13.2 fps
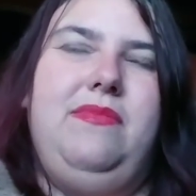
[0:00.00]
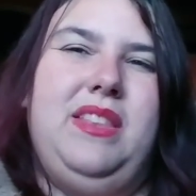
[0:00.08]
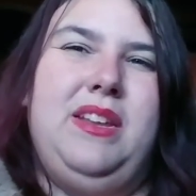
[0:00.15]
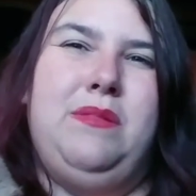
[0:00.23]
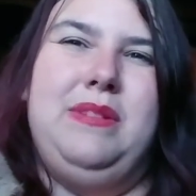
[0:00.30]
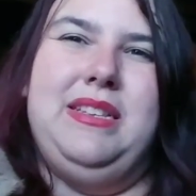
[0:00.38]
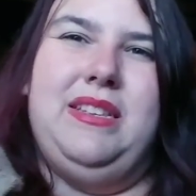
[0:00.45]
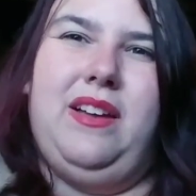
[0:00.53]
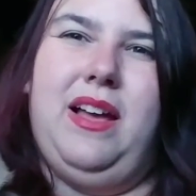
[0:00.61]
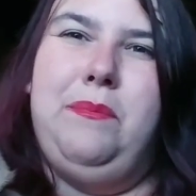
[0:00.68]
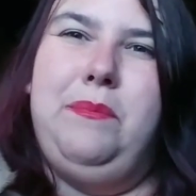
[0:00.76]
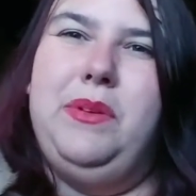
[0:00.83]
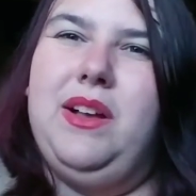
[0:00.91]
there was a
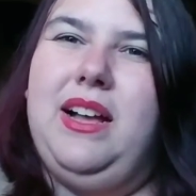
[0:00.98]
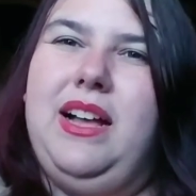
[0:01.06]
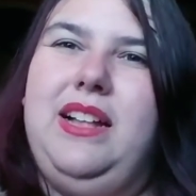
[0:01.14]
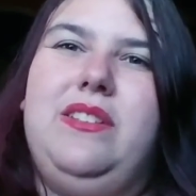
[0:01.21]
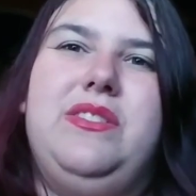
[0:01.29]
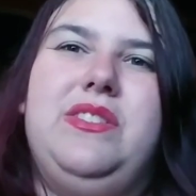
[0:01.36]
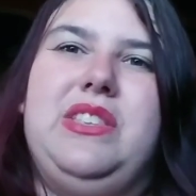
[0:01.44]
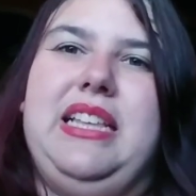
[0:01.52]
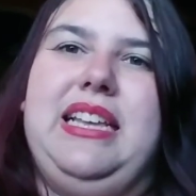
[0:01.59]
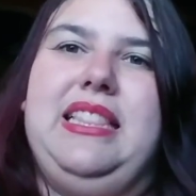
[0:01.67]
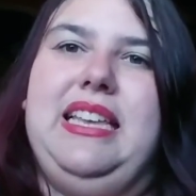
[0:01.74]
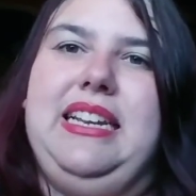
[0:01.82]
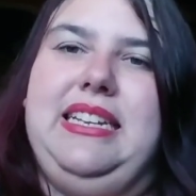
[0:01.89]
couple colors
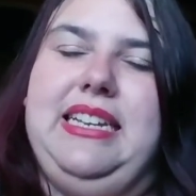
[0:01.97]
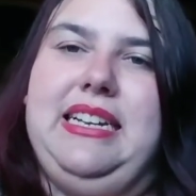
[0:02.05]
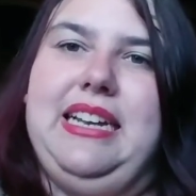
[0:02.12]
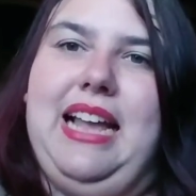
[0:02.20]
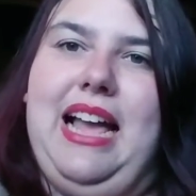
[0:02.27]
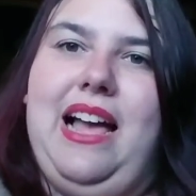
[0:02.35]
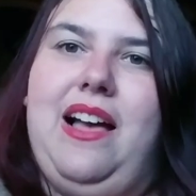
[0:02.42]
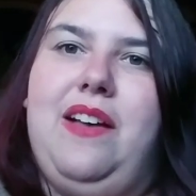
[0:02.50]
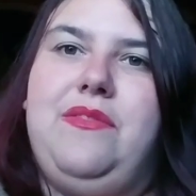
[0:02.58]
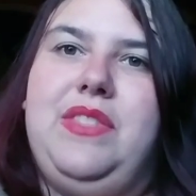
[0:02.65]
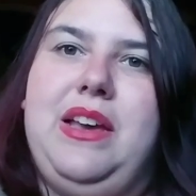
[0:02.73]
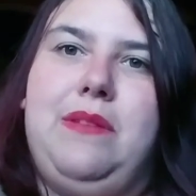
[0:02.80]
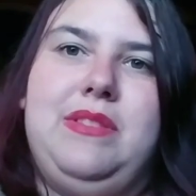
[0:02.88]
that they didn't
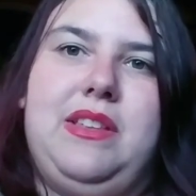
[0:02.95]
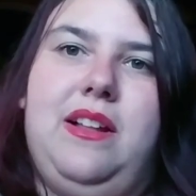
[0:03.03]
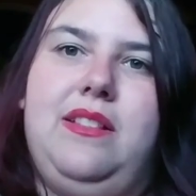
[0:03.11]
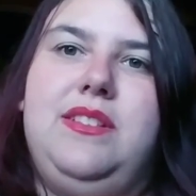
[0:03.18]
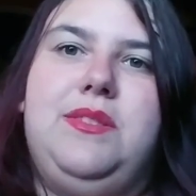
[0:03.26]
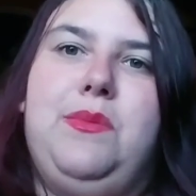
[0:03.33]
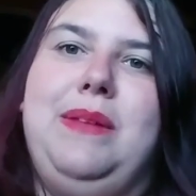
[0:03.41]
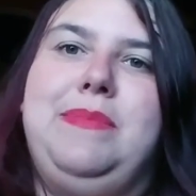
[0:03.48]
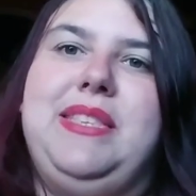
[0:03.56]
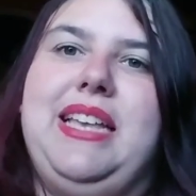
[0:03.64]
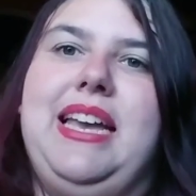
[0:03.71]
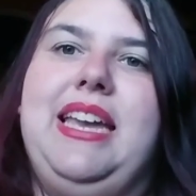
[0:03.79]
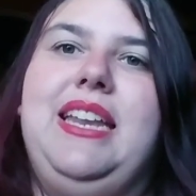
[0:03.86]
have that was on this
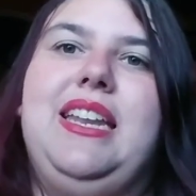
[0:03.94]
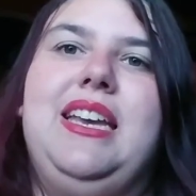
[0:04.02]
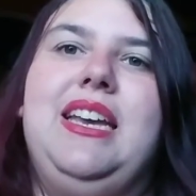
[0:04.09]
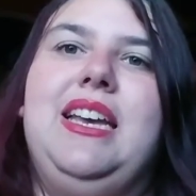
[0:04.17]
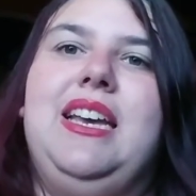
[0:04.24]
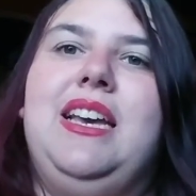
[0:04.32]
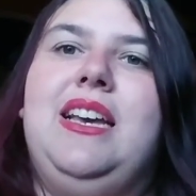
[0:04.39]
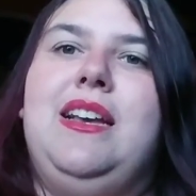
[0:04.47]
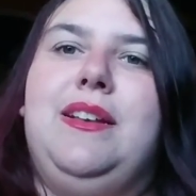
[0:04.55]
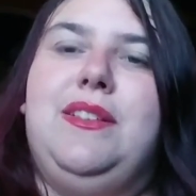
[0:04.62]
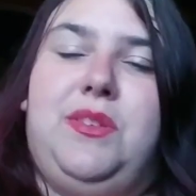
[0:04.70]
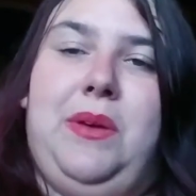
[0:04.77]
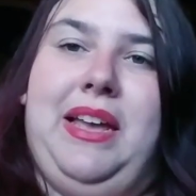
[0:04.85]
website.
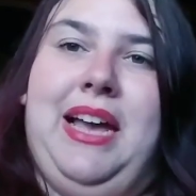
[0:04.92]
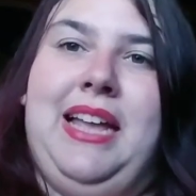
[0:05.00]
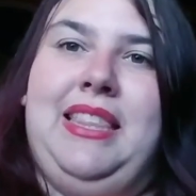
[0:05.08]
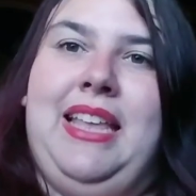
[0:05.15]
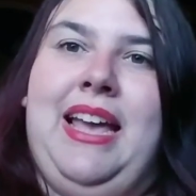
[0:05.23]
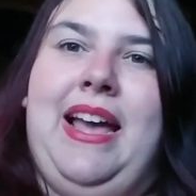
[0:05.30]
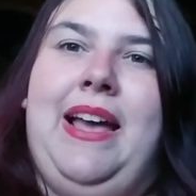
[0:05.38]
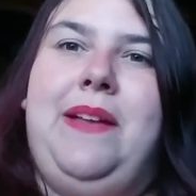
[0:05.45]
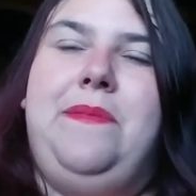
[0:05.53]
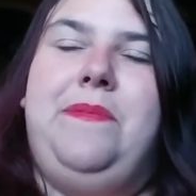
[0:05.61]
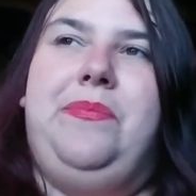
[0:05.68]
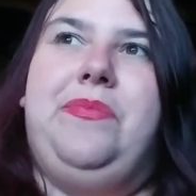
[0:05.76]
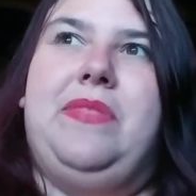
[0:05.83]
So I got that.
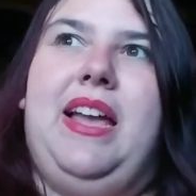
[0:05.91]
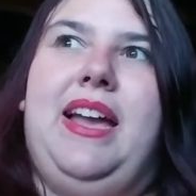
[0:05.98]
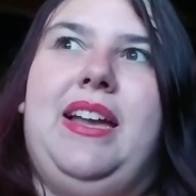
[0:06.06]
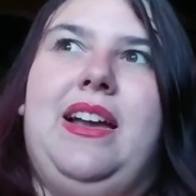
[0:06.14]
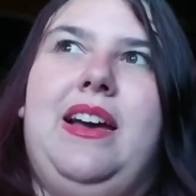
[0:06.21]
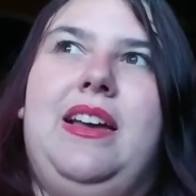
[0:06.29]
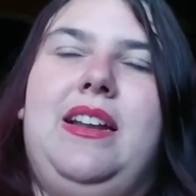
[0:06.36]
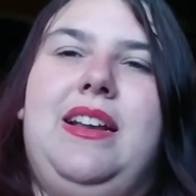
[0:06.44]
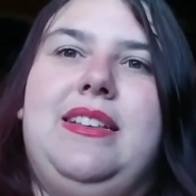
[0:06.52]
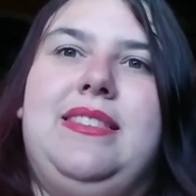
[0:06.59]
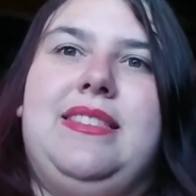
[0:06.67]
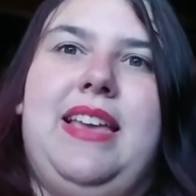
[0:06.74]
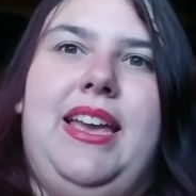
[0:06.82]
I got
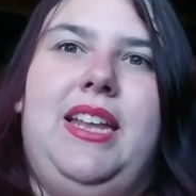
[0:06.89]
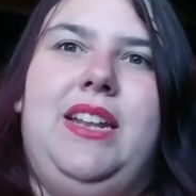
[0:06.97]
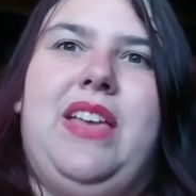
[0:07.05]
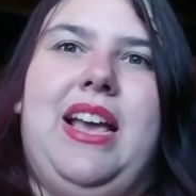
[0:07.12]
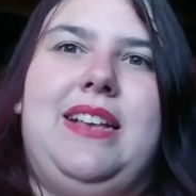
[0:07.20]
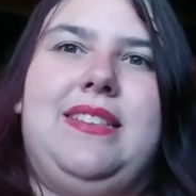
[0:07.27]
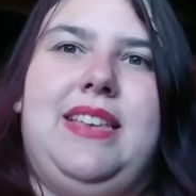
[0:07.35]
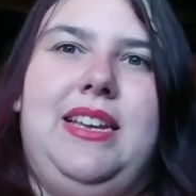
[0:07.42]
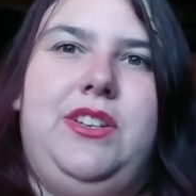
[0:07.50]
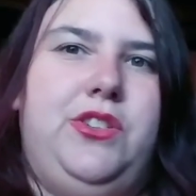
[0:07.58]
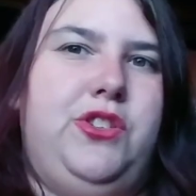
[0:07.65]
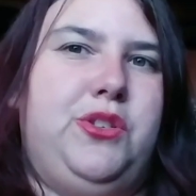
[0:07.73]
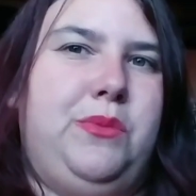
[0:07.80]
a skein of
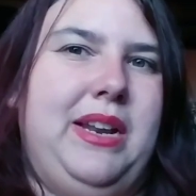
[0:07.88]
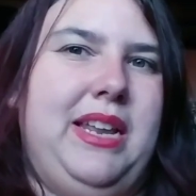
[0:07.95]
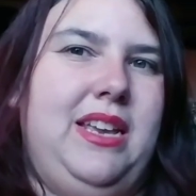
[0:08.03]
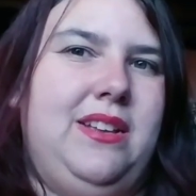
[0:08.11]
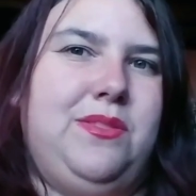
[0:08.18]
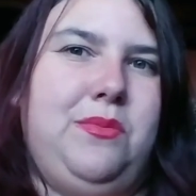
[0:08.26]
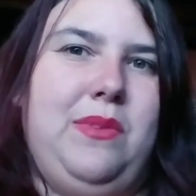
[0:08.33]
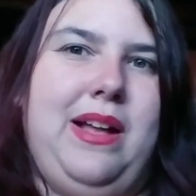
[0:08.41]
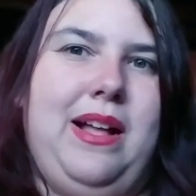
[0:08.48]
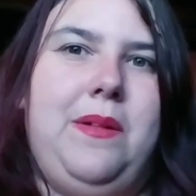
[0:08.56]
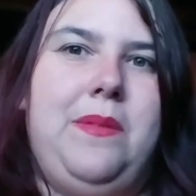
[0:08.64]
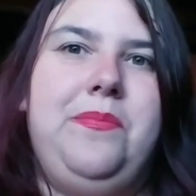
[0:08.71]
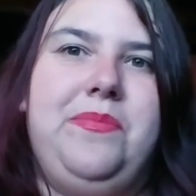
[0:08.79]
Cascade 220 as
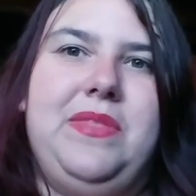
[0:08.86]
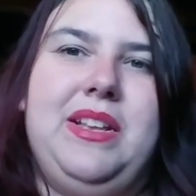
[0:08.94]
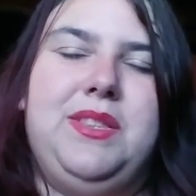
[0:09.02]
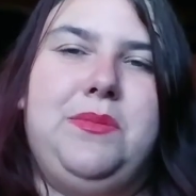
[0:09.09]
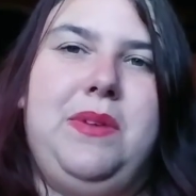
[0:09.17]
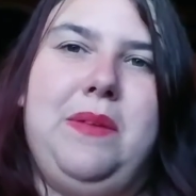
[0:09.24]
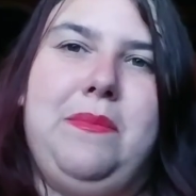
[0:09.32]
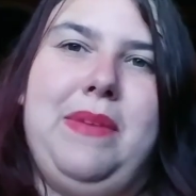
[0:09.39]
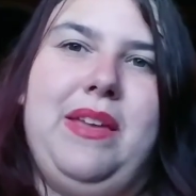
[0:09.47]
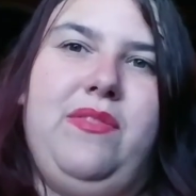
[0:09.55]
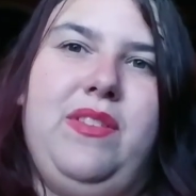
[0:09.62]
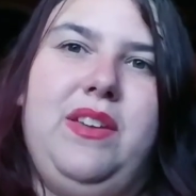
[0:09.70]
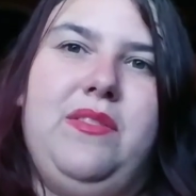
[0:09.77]
well. That's one of my
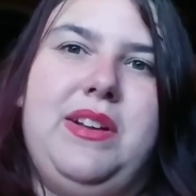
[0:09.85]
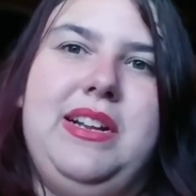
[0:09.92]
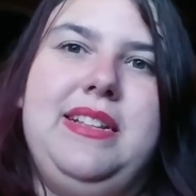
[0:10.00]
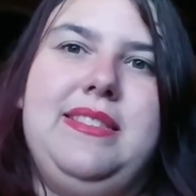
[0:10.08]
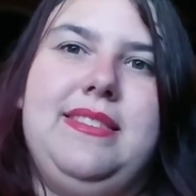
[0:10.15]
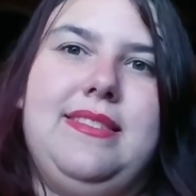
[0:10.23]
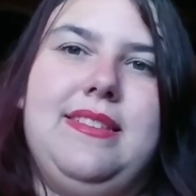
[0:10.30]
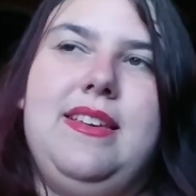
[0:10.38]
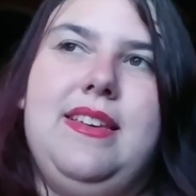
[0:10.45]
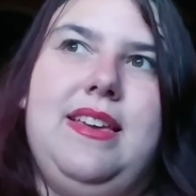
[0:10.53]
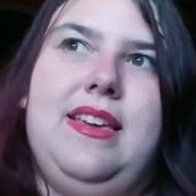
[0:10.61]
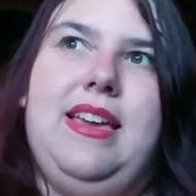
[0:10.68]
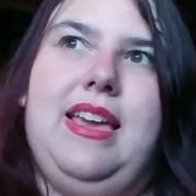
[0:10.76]
favorites.
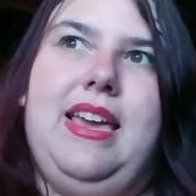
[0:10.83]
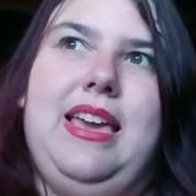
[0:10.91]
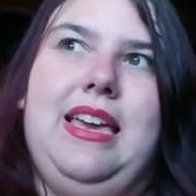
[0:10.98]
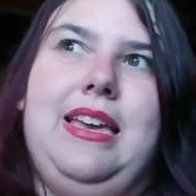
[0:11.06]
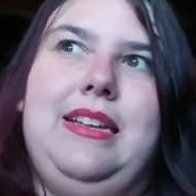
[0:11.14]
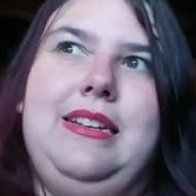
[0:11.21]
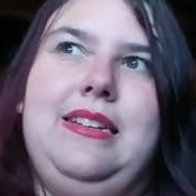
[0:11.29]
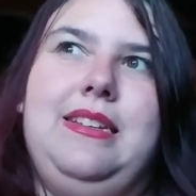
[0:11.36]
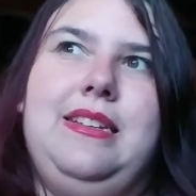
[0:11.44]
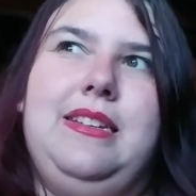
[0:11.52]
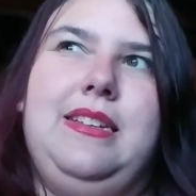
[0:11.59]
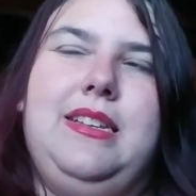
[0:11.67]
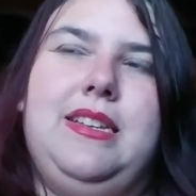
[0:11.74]

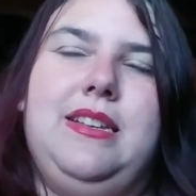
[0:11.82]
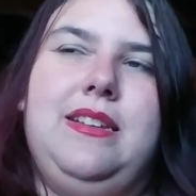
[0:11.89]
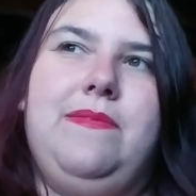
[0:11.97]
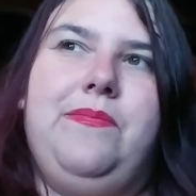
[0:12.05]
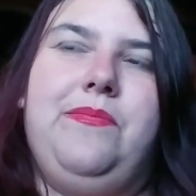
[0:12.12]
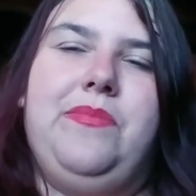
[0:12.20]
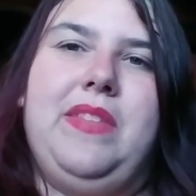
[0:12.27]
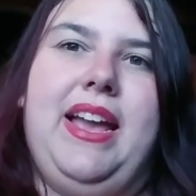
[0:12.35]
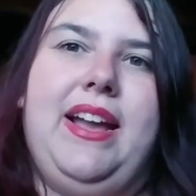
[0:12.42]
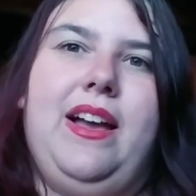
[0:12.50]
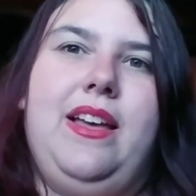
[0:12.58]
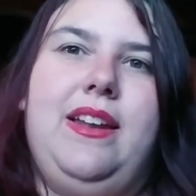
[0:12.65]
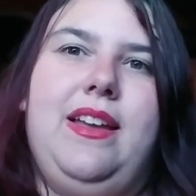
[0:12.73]
And I
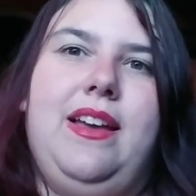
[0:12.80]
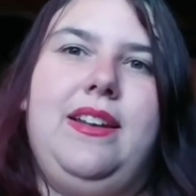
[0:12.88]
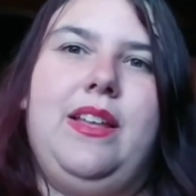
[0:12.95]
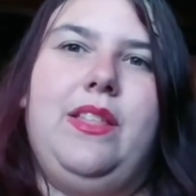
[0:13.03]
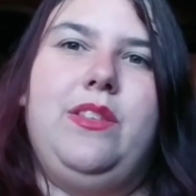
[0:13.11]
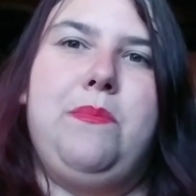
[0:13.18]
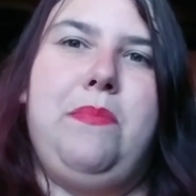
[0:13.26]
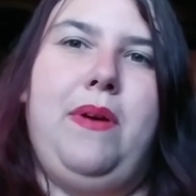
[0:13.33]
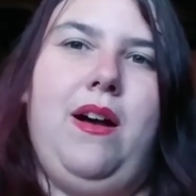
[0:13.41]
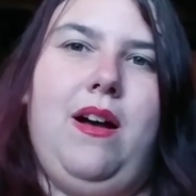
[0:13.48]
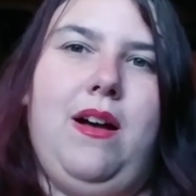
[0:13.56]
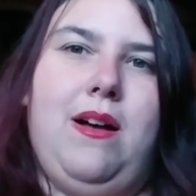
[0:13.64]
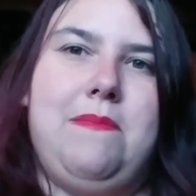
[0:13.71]
got another
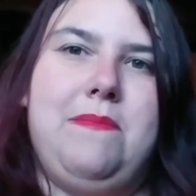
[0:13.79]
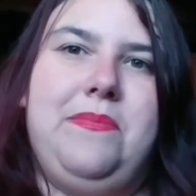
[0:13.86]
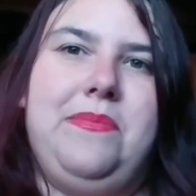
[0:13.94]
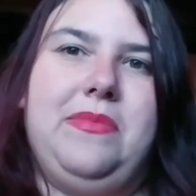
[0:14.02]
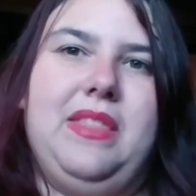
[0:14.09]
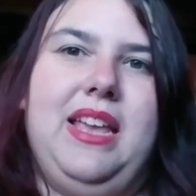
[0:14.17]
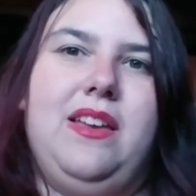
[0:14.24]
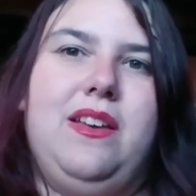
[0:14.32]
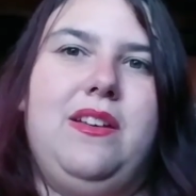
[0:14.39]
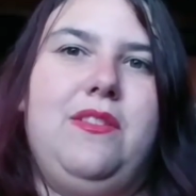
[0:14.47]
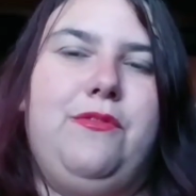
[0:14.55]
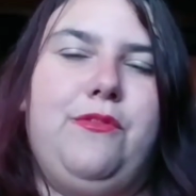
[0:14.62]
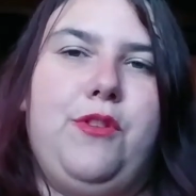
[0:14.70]
palm, like
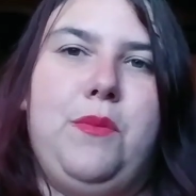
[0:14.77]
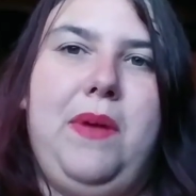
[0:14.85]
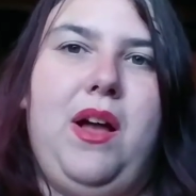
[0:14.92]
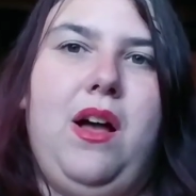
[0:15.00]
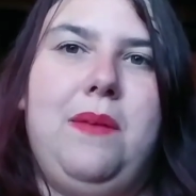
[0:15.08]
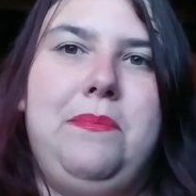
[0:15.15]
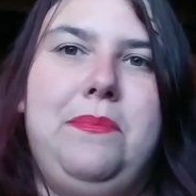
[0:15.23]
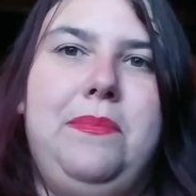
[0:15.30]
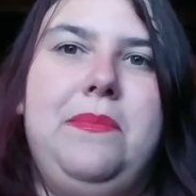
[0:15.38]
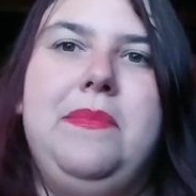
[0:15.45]
a fur palm.